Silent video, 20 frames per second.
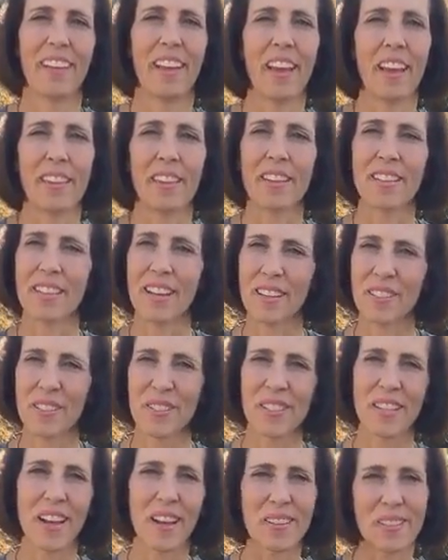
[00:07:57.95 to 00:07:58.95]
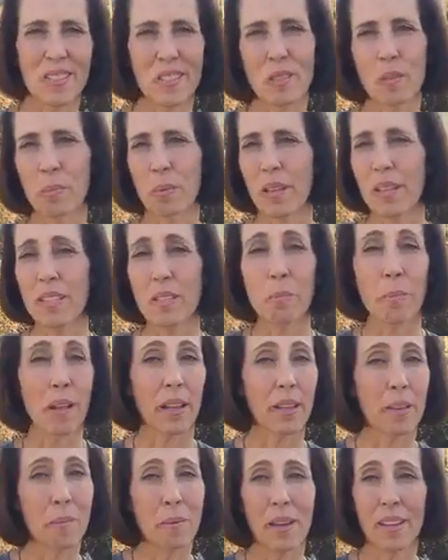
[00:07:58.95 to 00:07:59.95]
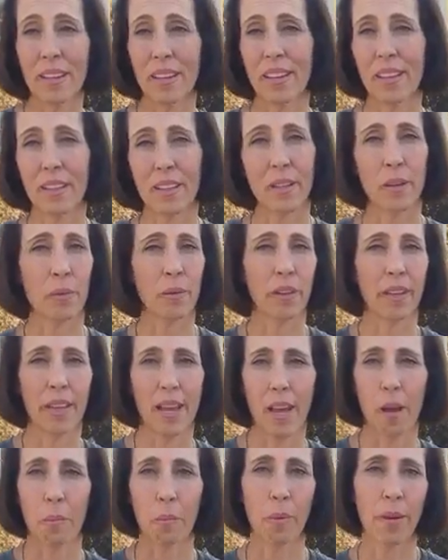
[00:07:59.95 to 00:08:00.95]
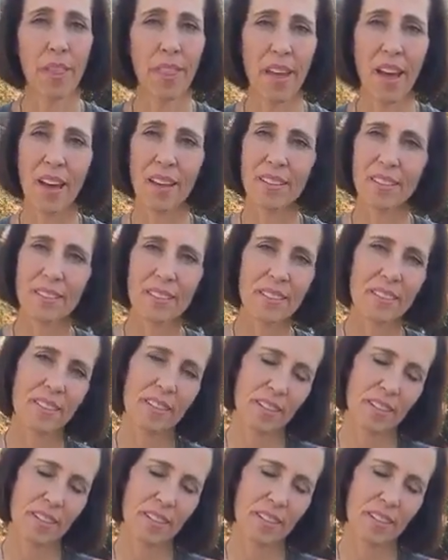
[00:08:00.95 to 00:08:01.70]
And these exercises plus belly button healing really help with that.